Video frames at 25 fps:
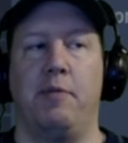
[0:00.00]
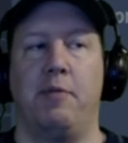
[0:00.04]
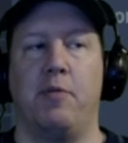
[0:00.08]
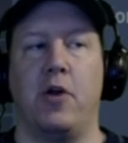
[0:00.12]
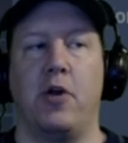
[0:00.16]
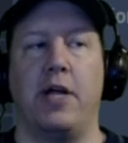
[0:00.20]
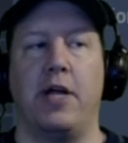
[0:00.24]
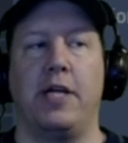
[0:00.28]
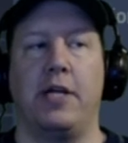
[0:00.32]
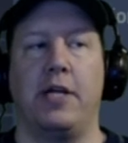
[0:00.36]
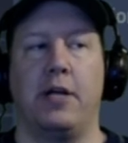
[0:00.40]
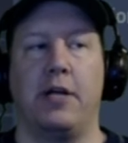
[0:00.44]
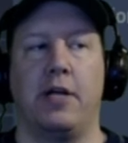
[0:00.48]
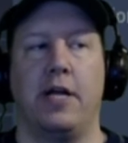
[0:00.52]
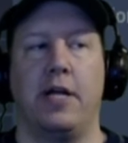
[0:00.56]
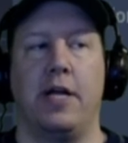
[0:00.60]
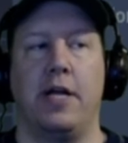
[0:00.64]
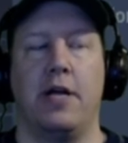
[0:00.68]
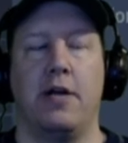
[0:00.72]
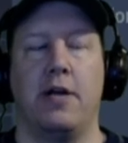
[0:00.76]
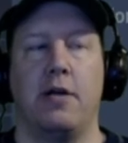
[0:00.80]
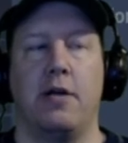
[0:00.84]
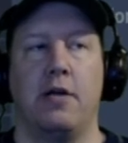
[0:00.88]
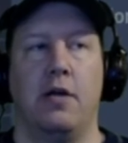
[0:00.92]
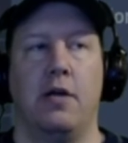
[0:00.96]
break your
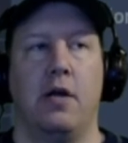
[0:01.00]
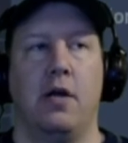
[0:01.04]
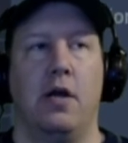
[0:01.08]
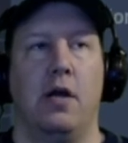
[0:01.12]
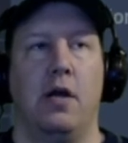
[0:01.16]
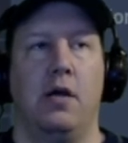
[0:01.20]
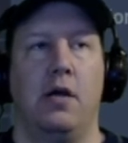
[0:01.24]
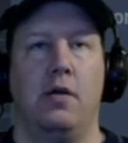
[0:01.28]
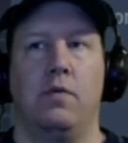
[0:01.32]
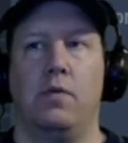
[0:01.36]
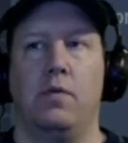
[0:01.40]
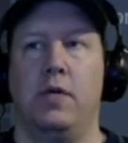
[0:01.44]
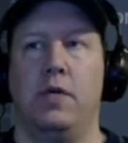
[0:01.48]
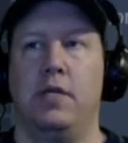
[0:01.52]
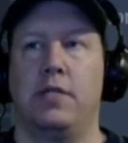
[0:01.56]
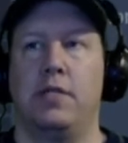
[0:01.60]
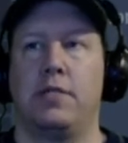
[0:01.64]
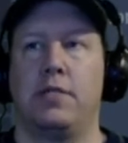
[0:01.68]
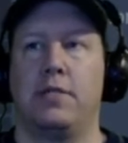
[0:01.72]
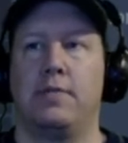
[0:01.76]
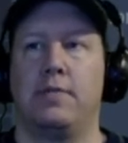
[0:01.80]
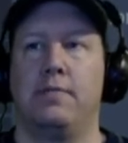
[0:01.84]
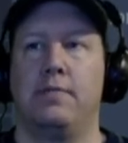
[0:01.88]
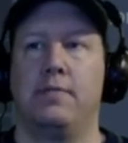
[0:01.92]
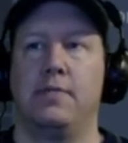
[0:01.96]
gear,
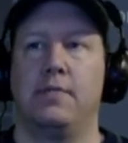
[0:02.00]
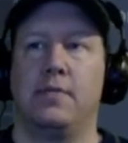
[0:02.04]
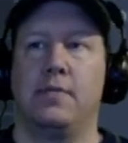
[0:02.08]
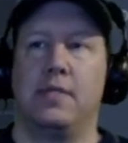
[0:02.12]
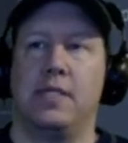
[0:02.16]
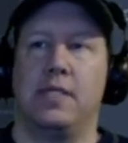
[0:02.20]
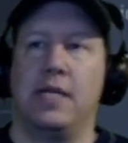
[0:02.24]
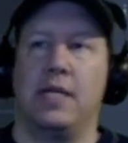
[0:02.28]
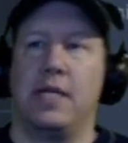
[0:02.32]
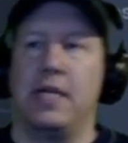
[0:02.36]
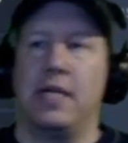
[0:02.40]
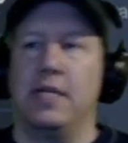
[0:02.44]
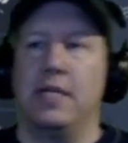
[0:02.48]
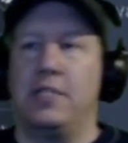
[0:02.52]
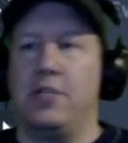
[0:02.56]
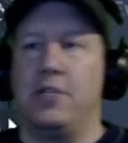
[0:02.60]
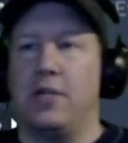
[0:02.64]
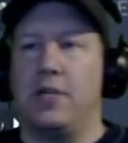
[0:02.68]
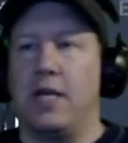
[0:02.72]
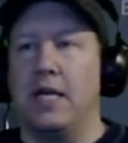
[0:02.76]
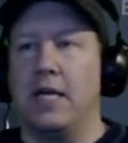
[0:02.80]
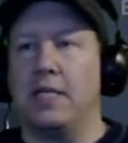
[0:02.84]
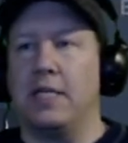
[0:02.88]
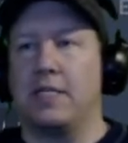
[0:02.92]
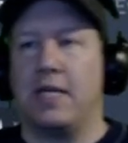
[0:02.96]
which I guess you
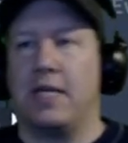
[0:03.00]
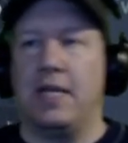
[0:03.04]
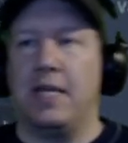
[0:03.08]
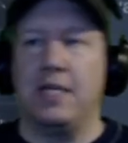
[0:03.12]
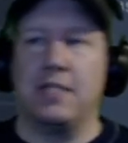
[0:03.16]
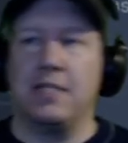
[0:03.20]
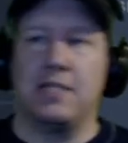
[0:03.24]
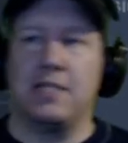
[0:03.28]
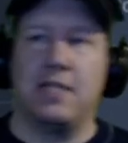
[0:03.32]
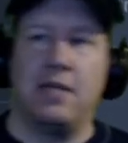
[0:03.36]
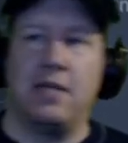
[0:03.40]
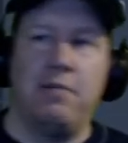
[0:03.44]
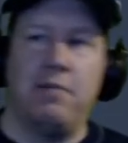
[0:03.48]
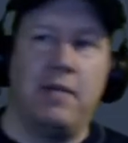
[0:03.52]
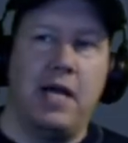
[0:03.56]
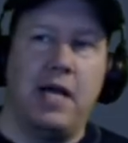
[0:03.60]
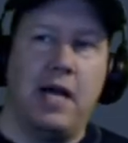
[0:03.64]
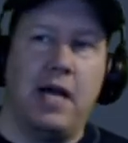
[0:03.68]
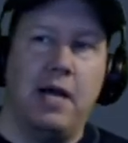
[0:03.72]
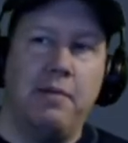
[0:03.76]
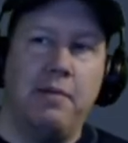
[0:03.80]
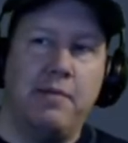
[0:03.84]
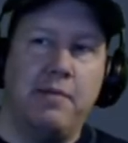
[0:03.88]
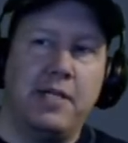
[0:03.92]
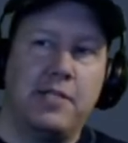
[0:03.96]
guys can't see
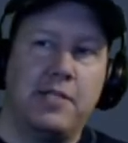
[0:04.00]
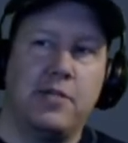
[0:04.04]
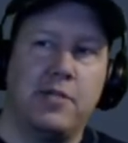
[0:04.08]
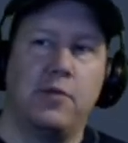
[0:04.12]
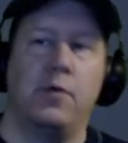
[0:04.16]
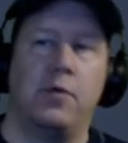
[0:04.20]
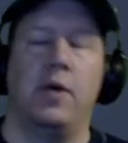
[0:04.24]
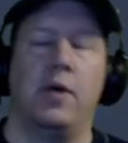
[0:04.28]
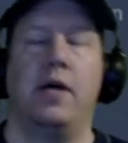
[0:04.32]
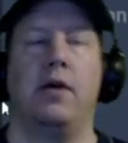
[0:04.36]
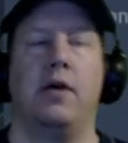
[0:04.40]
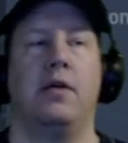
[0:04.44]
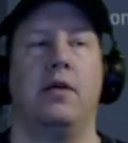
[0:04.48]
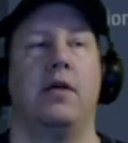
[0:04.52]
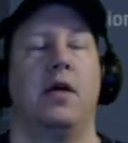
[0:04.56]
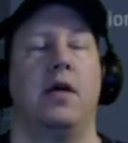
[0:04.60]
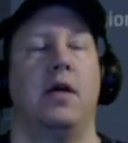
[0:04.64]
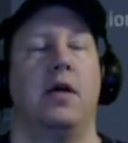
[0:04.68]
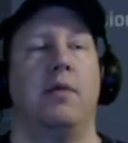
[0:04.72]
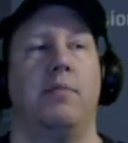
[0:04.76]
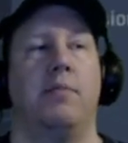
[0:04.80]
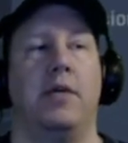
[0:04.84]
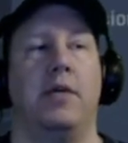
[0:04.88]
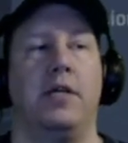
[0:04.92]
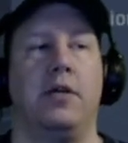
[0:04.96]
behind me too well,
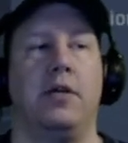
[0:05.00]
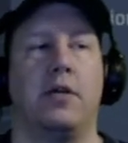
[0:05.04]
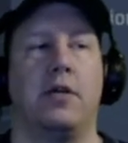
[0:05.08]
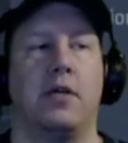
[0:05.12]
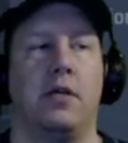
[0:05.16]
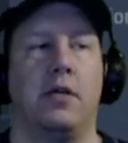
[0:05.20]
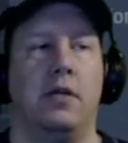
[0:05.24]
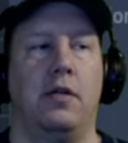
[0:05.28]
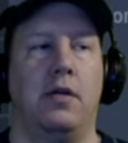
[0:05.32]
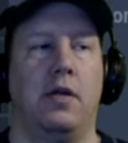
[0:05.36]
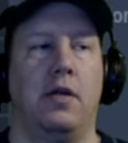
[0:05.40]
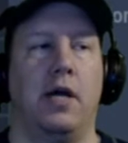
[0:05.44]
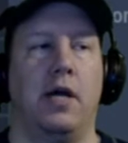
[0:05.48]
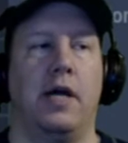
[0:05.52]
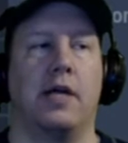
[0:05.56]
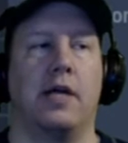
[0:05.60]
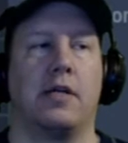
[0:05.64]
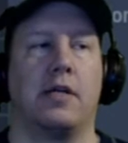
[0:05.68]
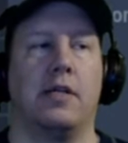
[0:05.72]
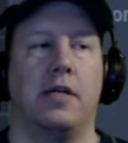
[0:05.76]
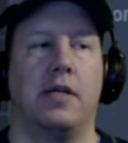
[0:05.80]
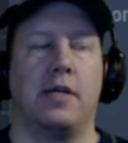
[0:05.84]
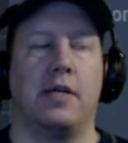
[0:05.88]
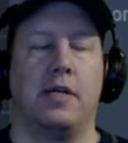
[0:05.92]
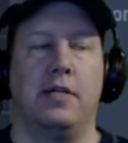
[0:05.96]
but you can uh,
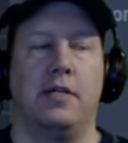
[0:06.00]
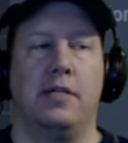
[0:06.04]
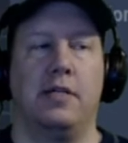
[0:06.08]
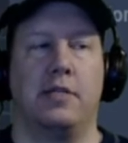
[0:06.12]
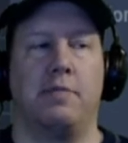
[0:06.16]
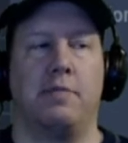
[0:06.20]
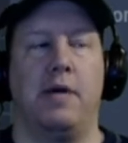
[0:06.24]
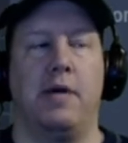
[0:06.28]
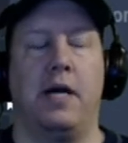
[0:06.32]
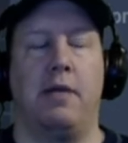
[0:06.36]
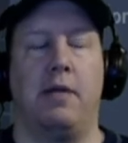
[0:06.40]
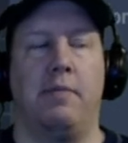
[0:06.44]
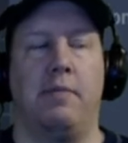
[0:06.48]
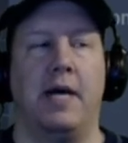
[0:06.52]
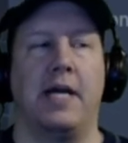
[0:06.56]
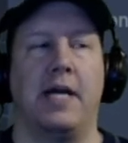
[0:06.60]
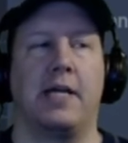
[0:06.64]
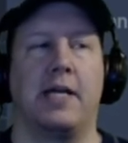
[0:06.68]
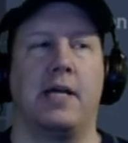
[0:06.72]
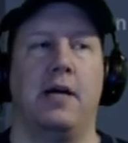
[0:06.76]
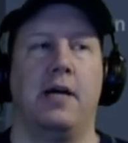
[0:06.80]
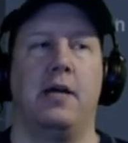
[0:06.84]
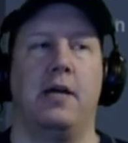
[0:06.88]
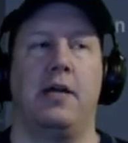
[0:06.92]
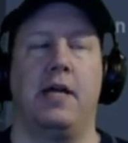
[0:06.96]
click on this bottom
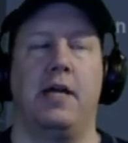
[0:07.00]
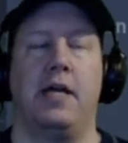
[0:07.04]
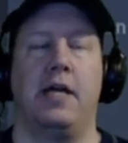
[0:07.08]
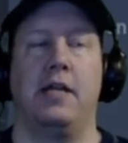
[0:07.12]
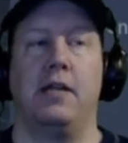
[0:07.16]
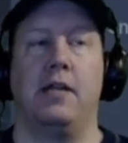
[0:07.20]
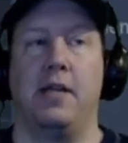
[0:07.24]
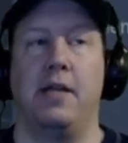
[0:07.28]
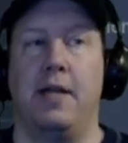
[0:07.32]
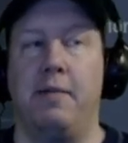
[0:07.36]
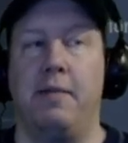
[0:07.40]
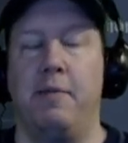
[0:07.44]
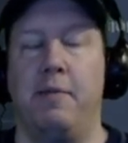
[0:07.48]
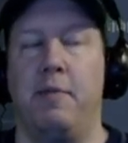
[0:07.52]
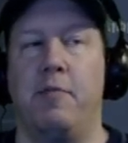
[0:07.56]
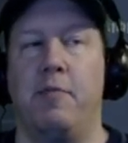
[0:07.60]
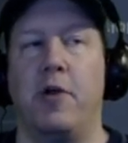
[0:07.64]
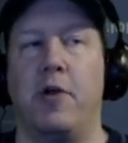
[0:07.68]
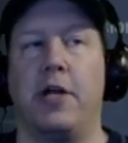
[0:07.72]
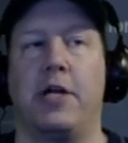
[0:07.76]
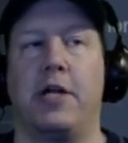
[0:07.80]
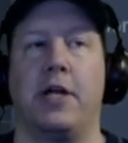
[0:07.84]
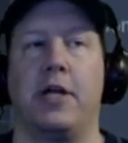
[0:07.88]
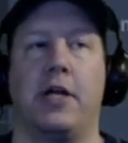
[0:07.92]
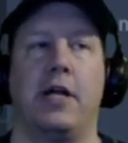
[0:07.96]
icon and limit
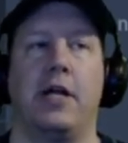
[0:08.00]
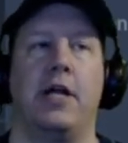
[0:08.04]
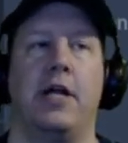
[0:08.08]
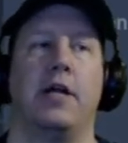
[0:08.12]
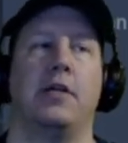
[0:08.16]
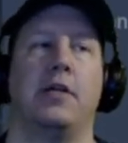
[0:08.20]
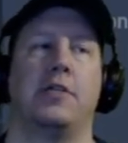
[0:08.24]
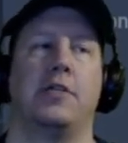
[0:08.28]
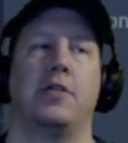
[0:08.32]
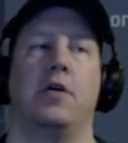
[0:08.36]
break your gear.